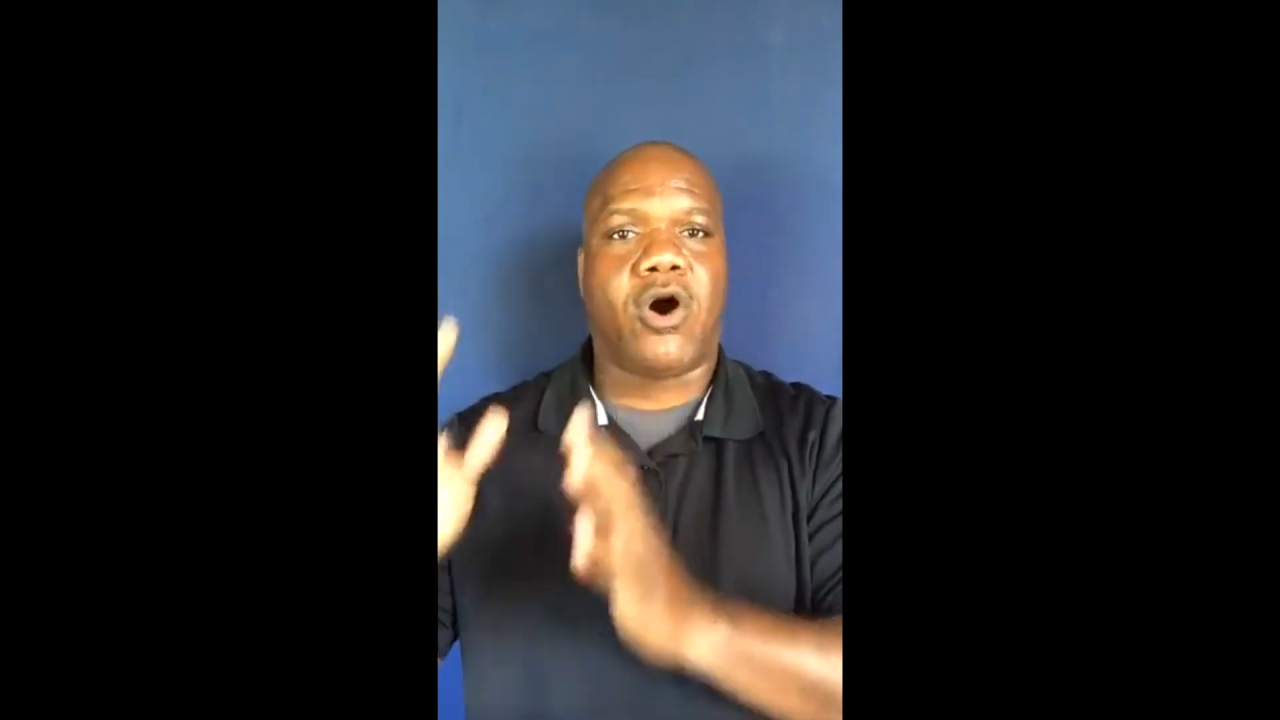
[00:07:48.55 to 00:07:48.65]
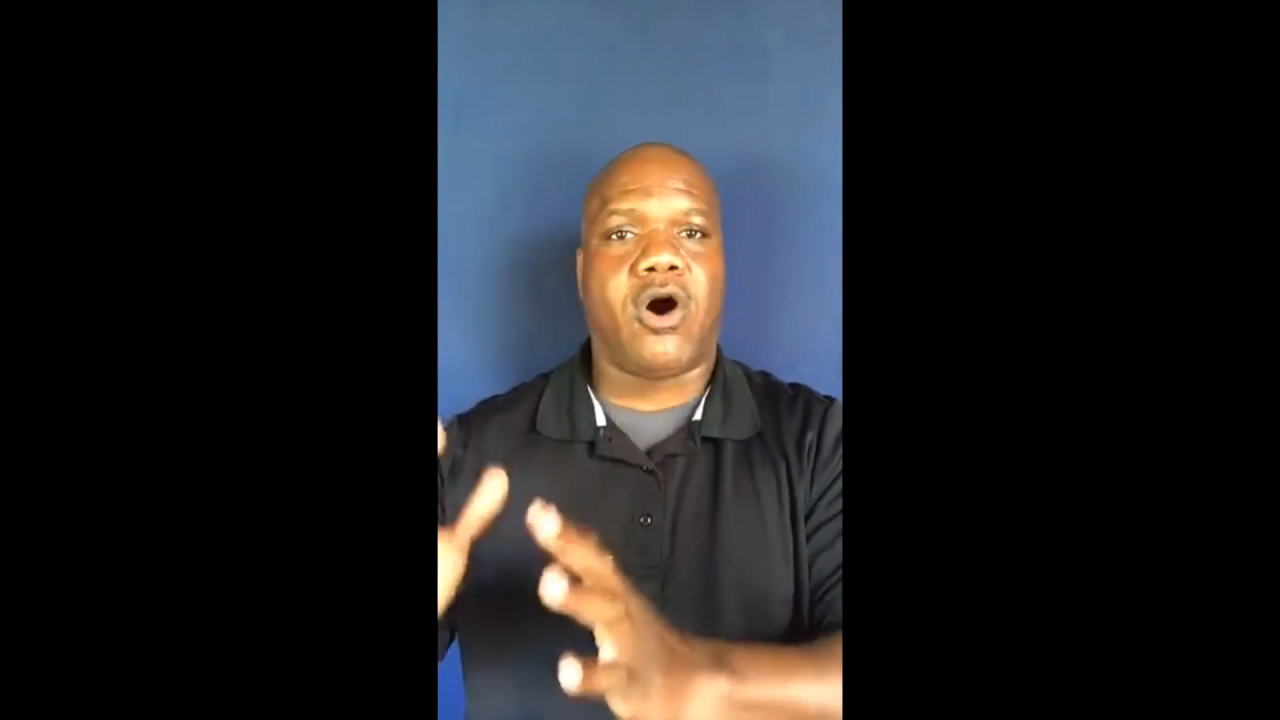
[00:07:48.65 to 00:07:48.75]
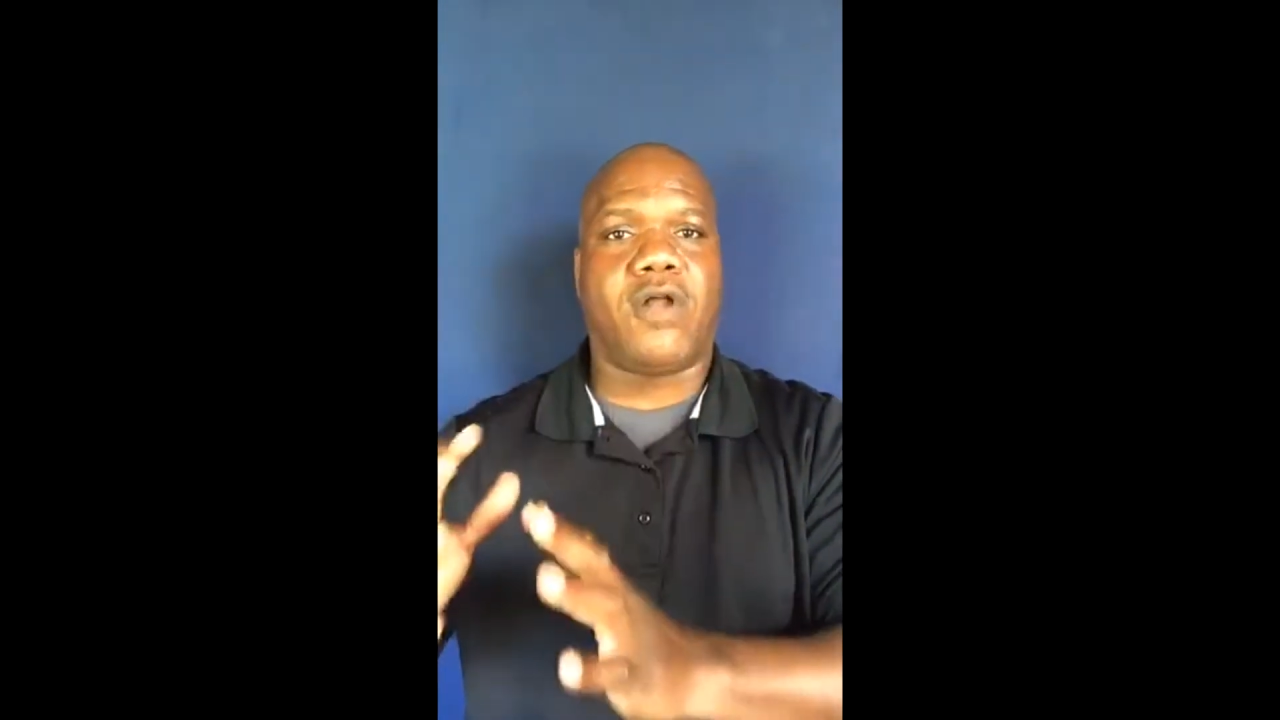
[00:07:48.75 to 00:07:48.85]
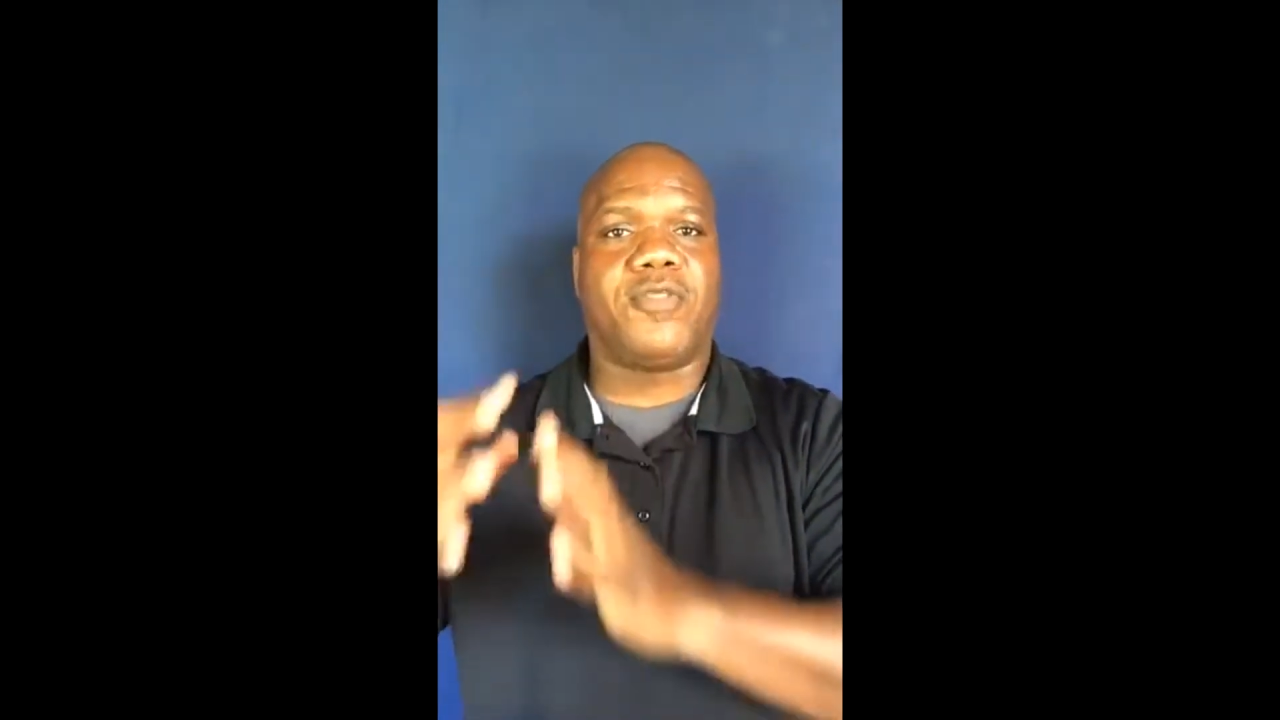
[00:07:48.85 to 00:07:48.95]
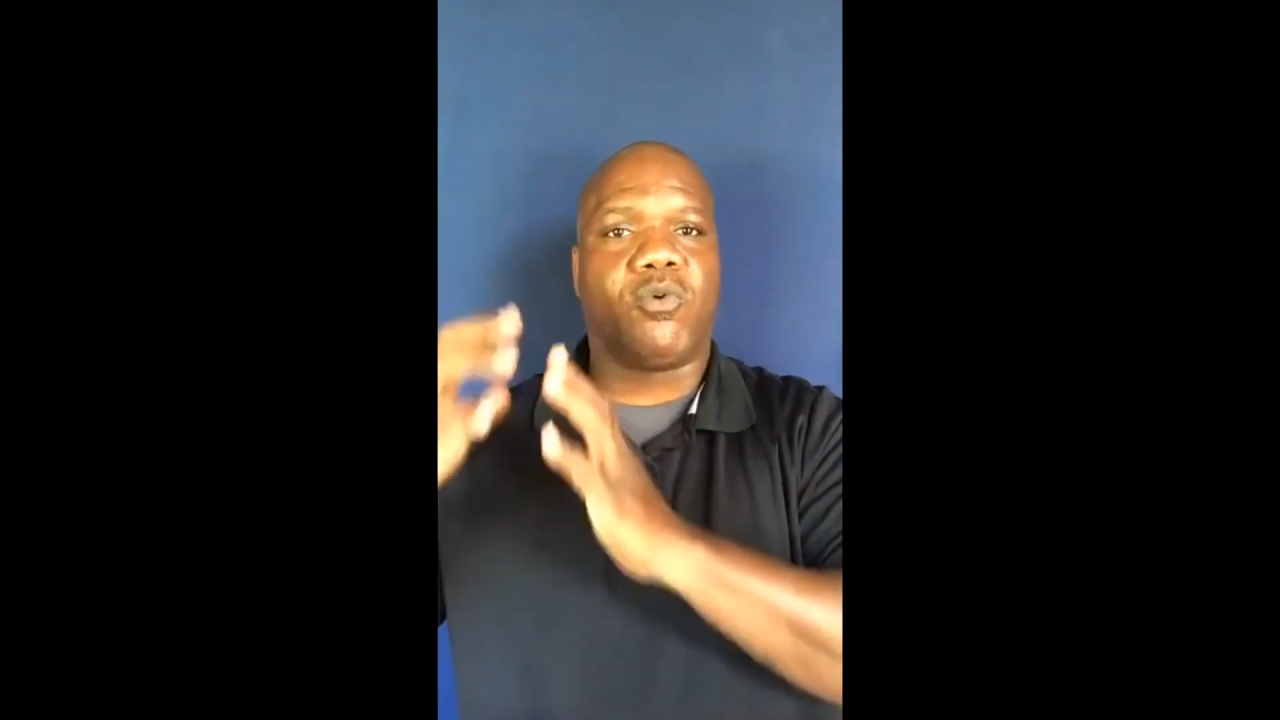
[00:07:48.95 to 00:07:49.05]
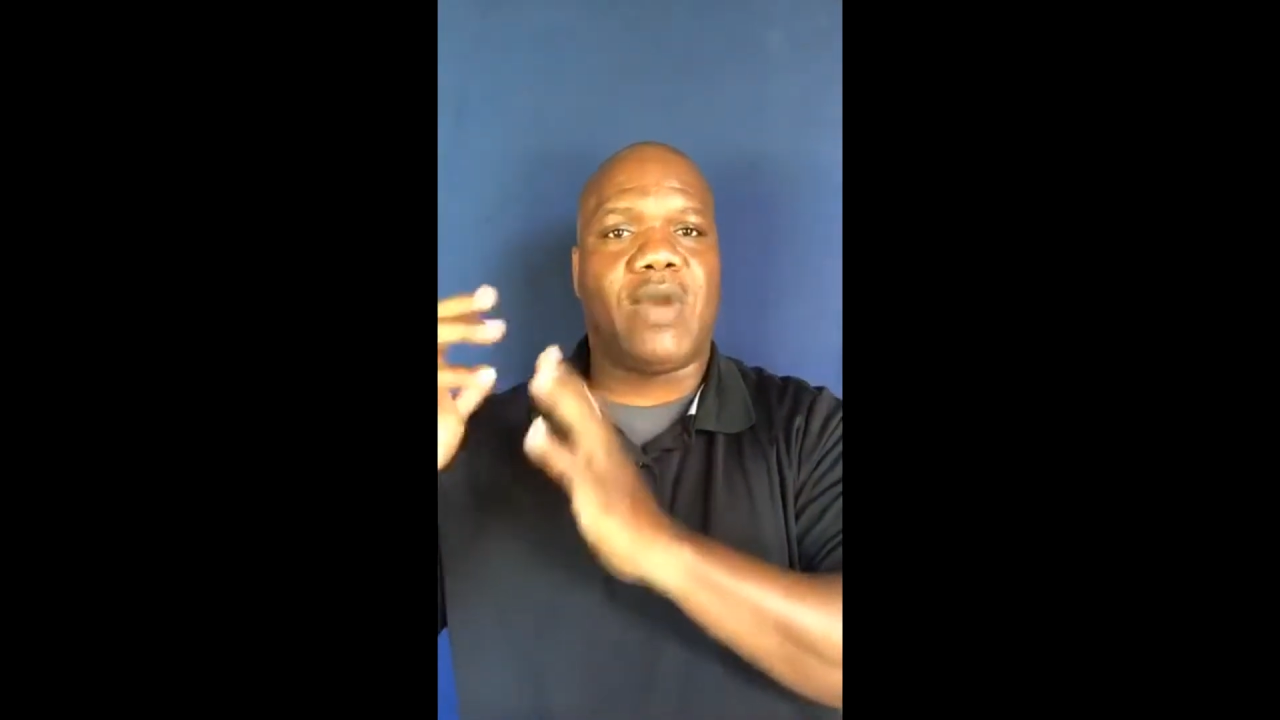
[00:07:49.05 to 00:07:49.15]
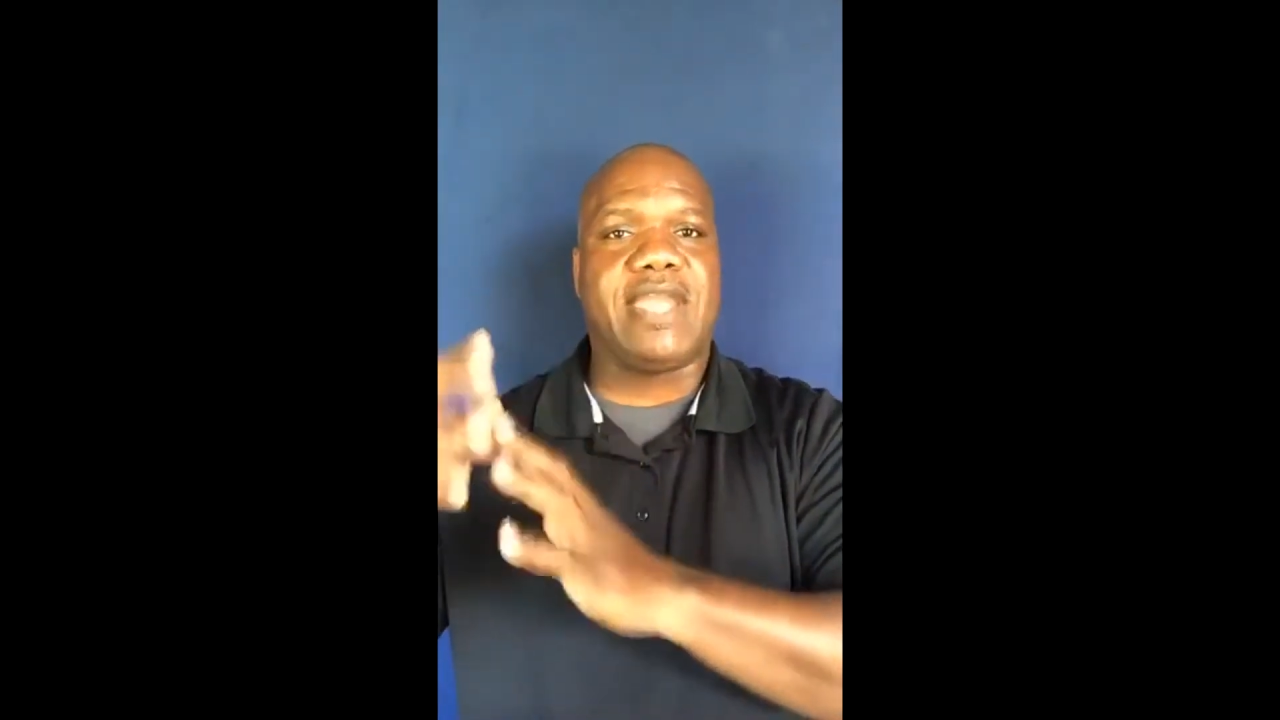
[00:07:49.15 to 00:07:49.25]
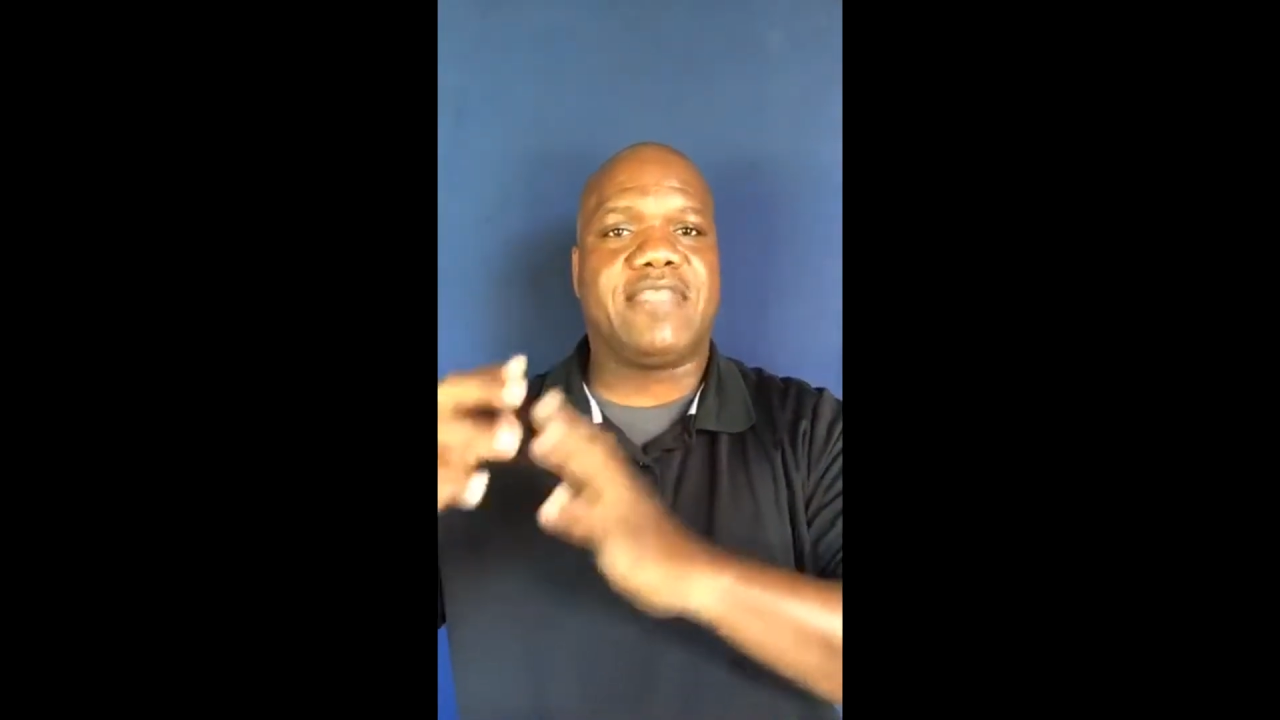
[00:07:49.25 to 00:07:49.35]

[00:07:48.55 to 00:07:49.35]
are the way